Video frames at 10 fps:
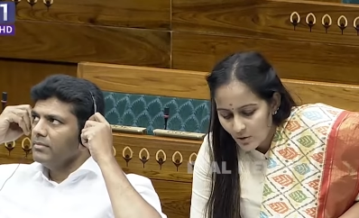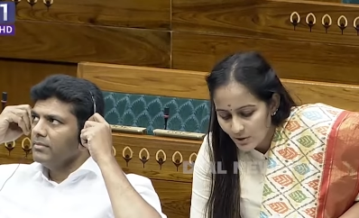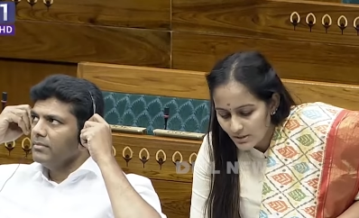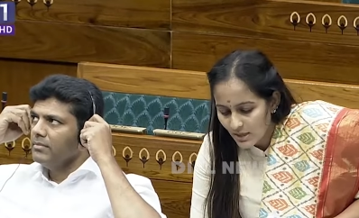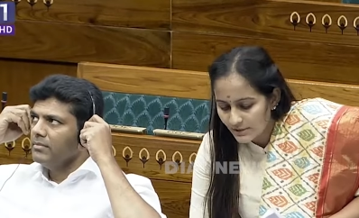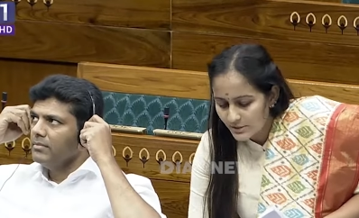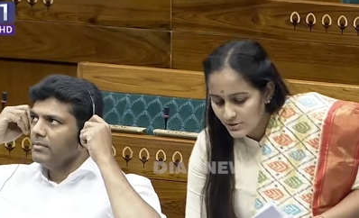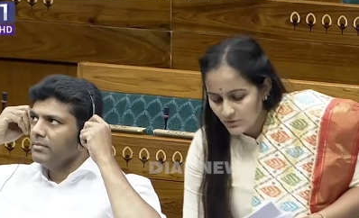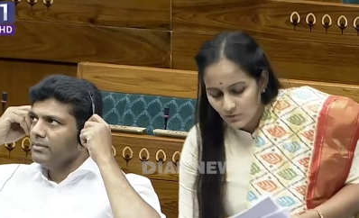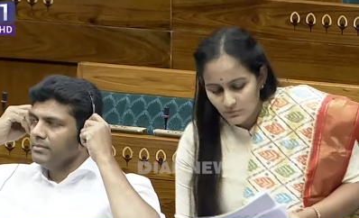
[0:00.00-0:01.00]
Speaker 1: on the
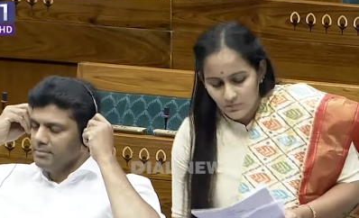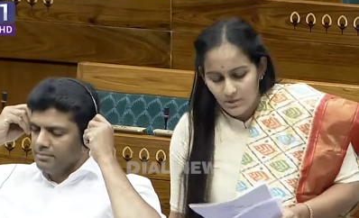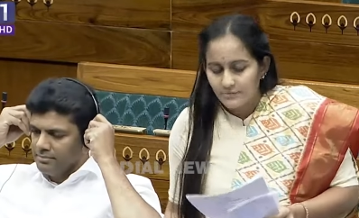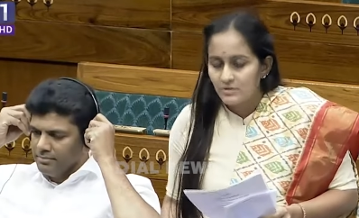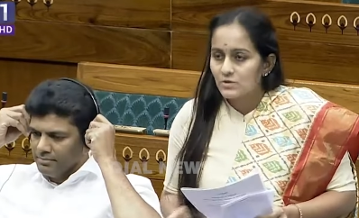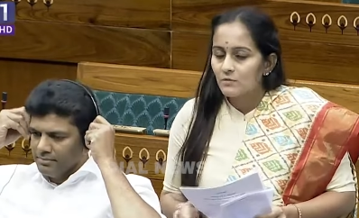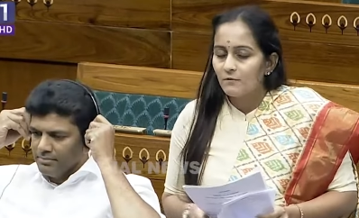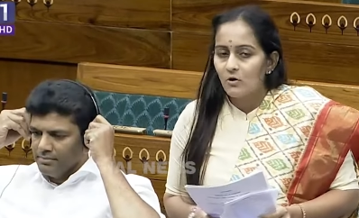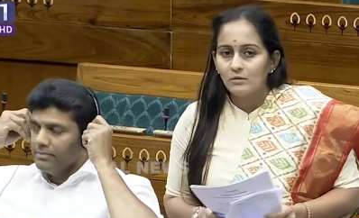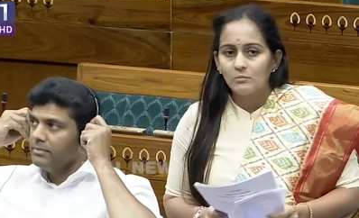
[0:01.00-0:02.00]
occasion on address of
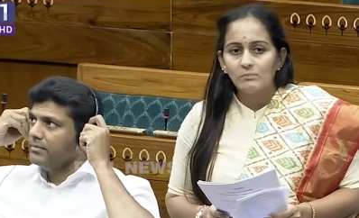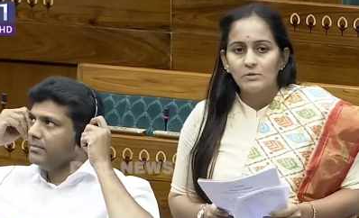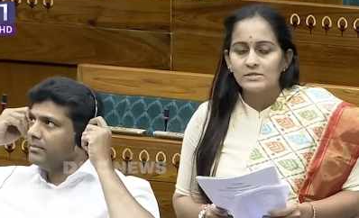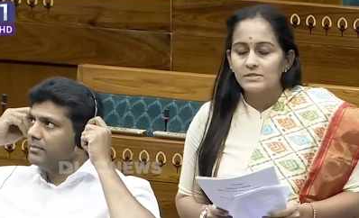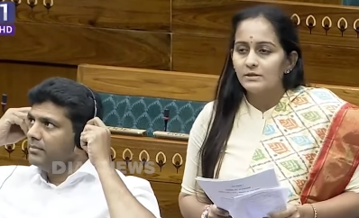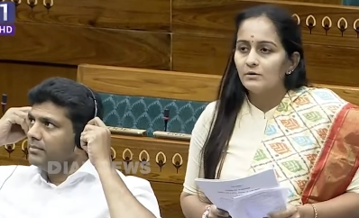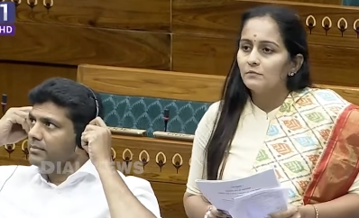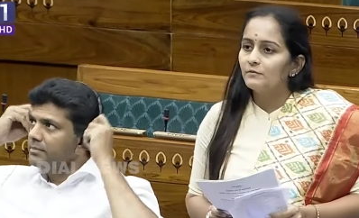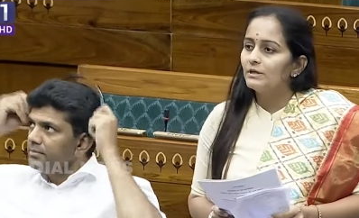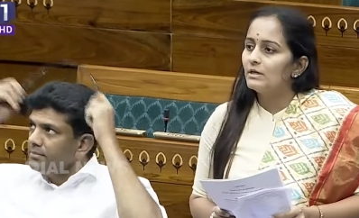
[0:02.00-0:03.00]
Honorable President
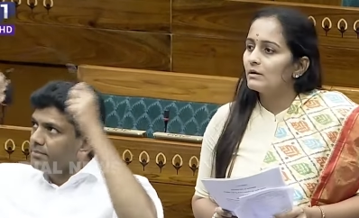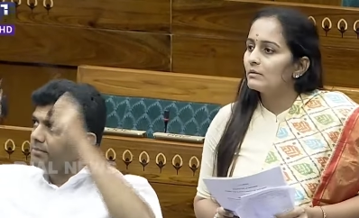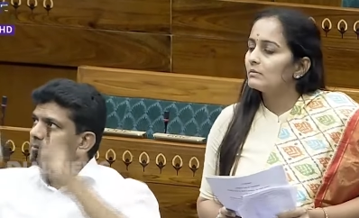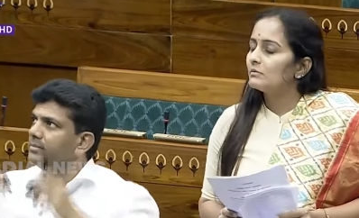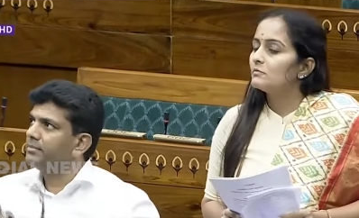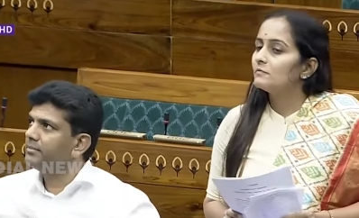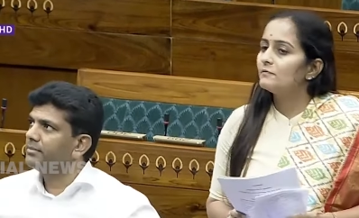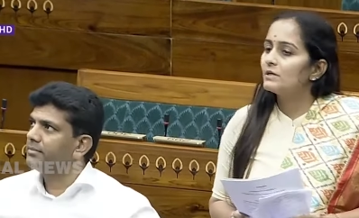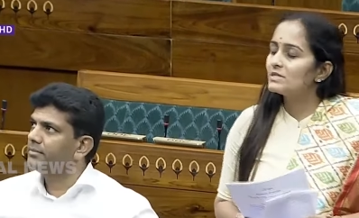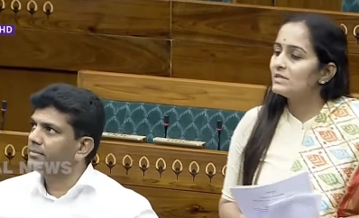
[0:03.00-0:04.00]
of India.
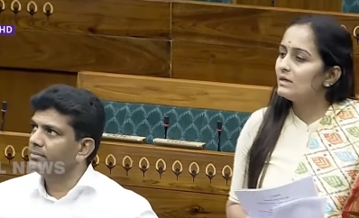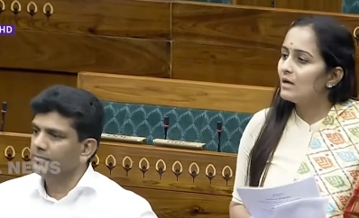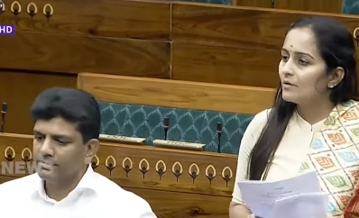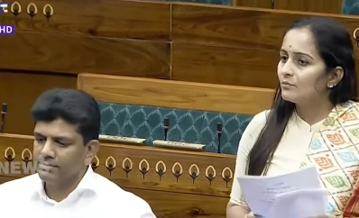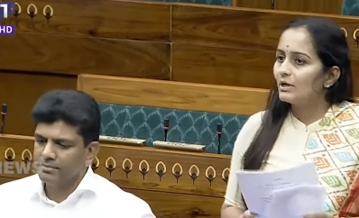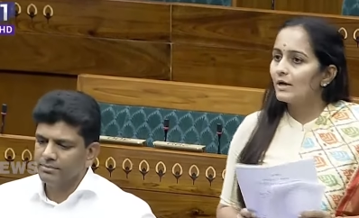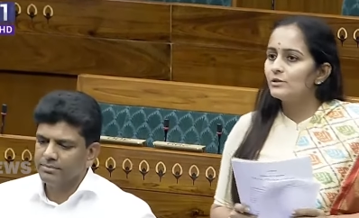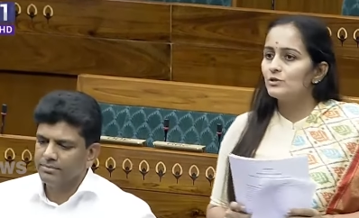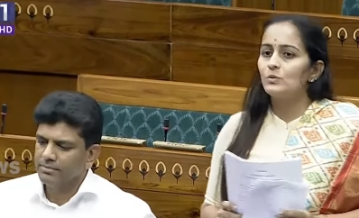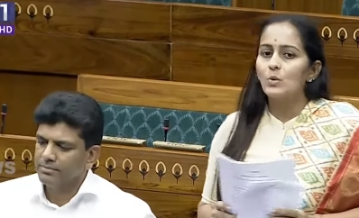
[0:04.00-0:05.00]
Firstly, I would
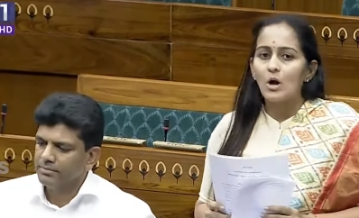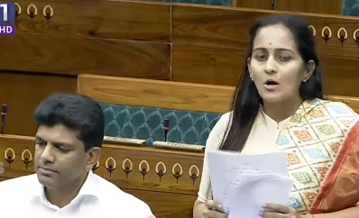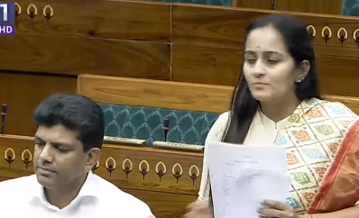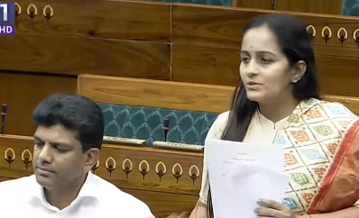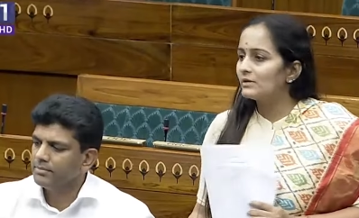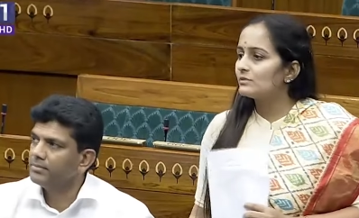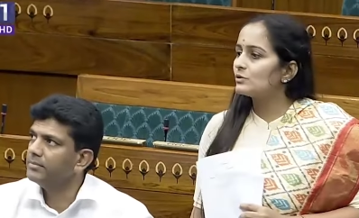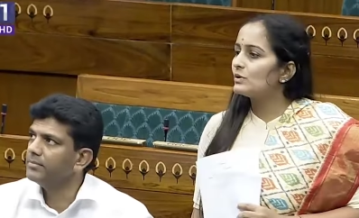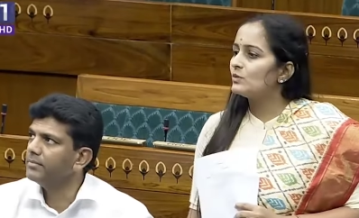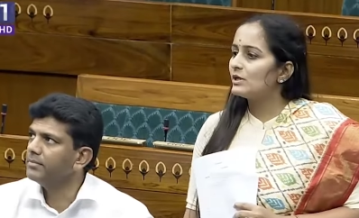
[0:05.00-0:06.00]
like to object
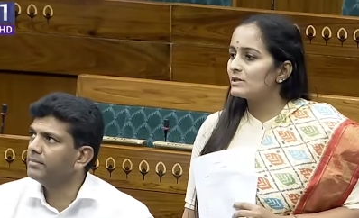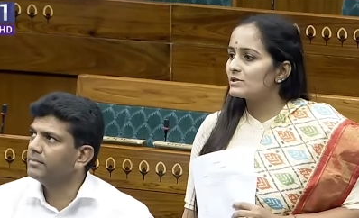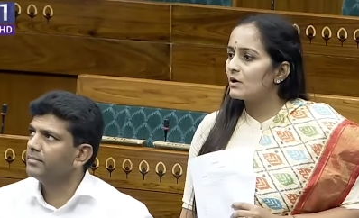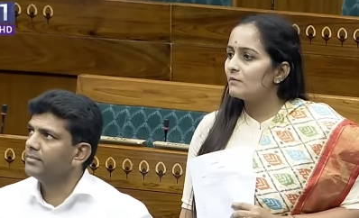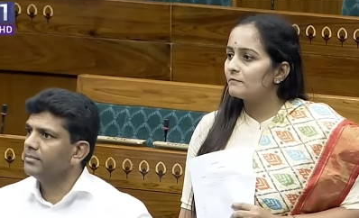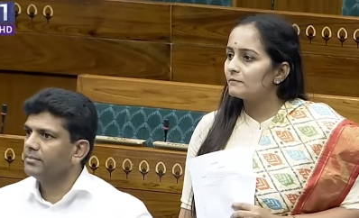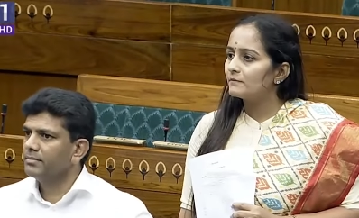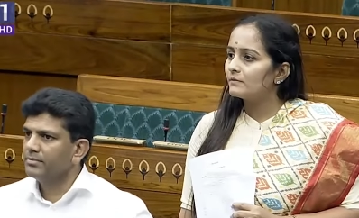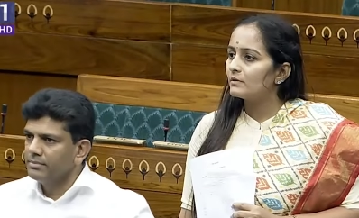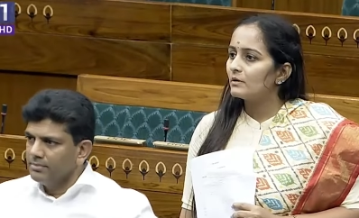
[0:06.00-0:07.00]
to the words of
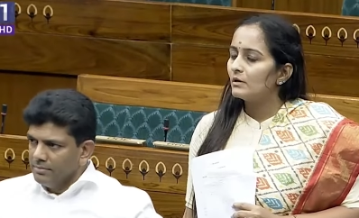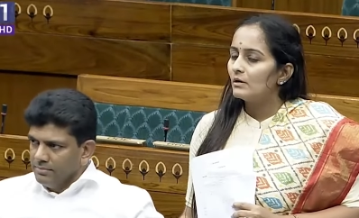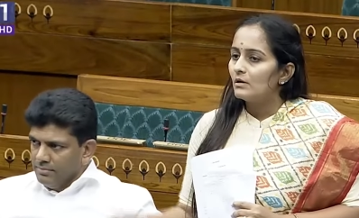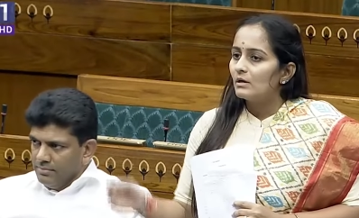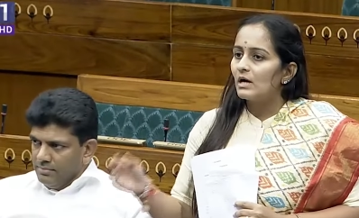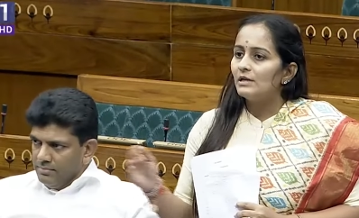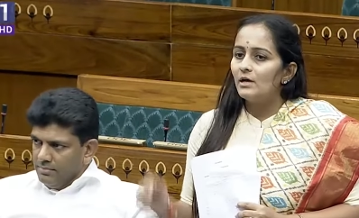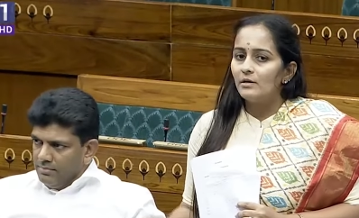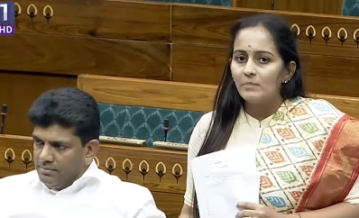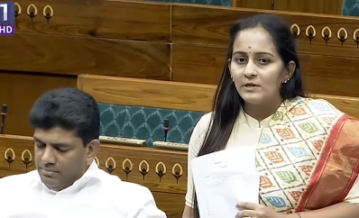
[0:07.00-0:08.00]

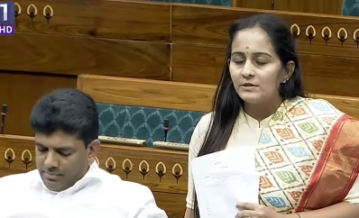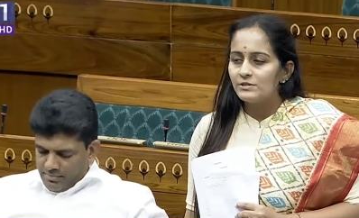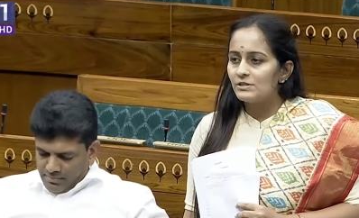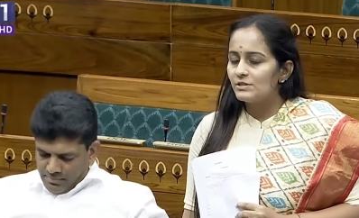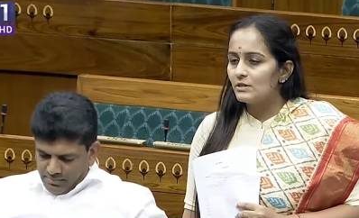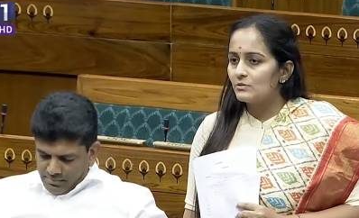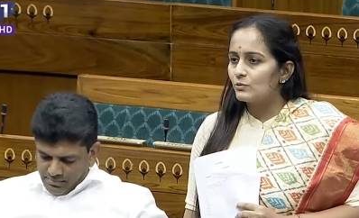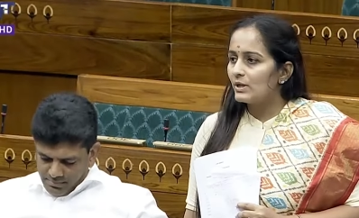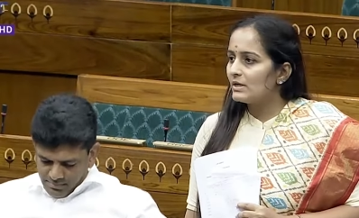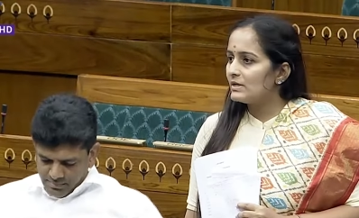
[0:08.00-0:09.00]
Kalyan Banerjee ji.
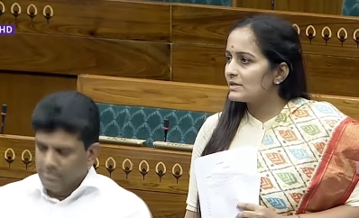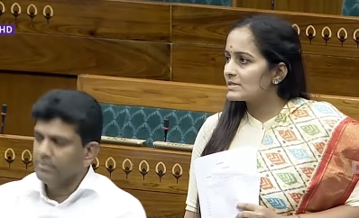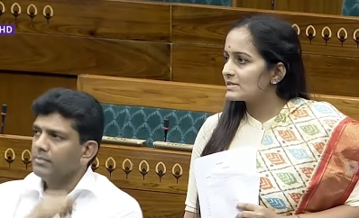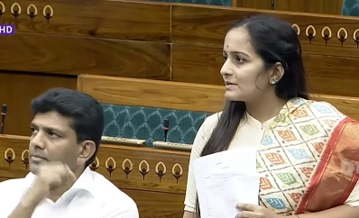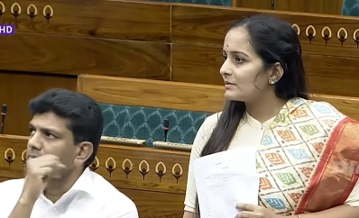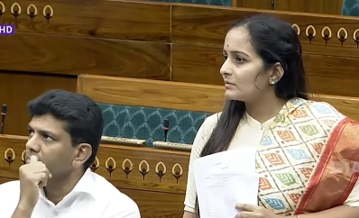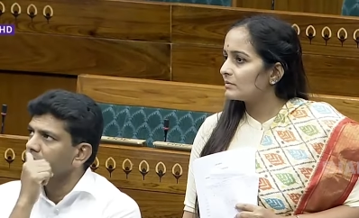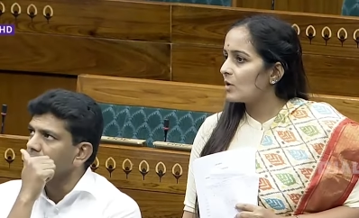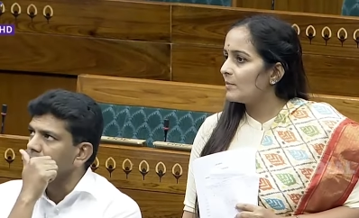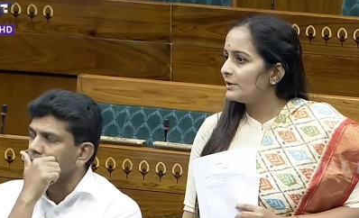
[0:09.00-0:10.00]
Today he has
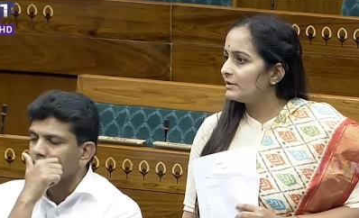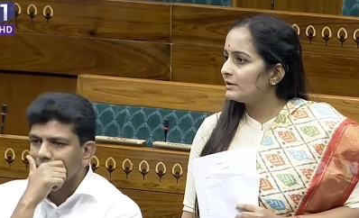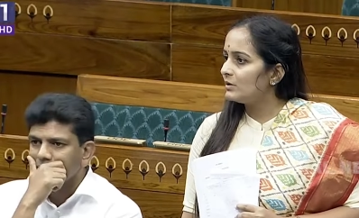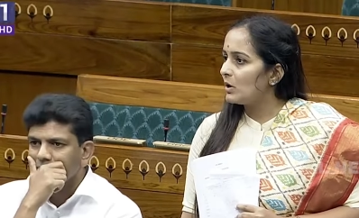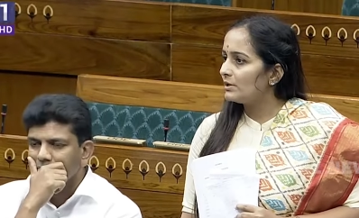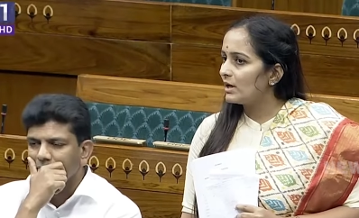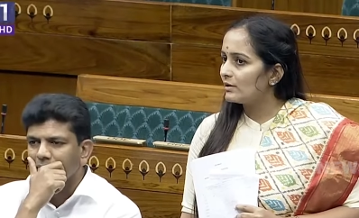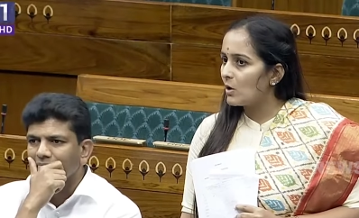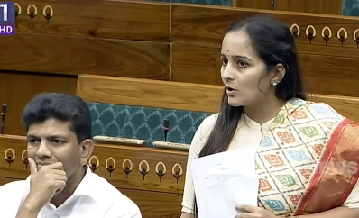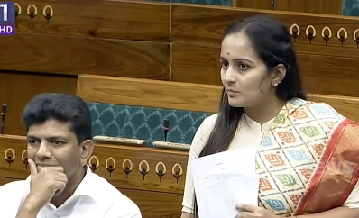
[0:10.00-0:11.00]
commented on our
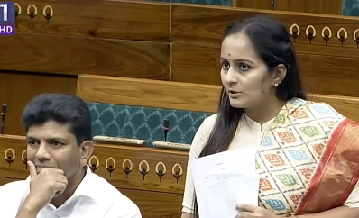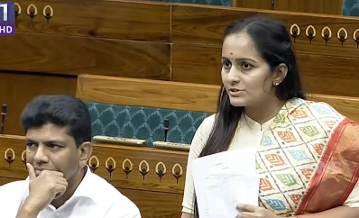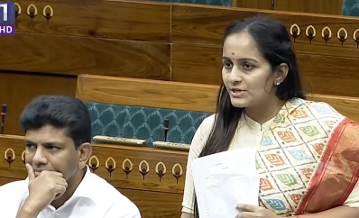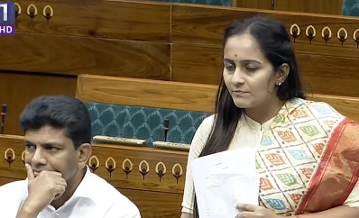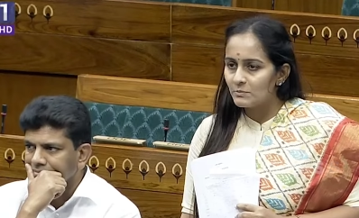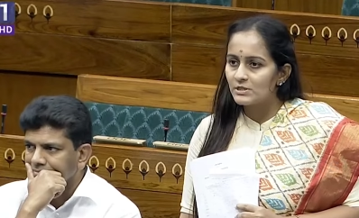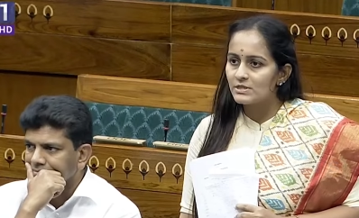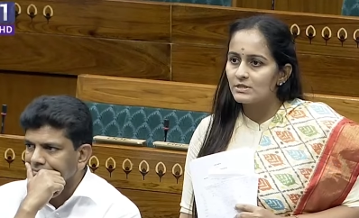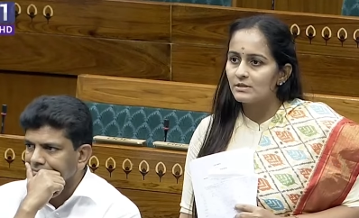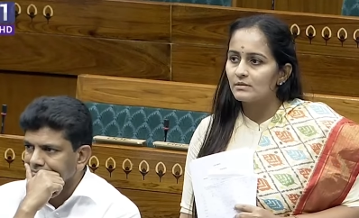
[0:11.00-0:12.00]
Honorable Chief
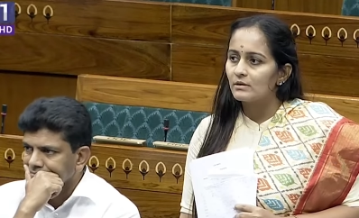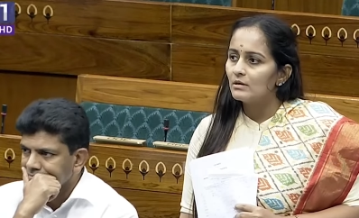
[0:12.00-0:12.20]
Minister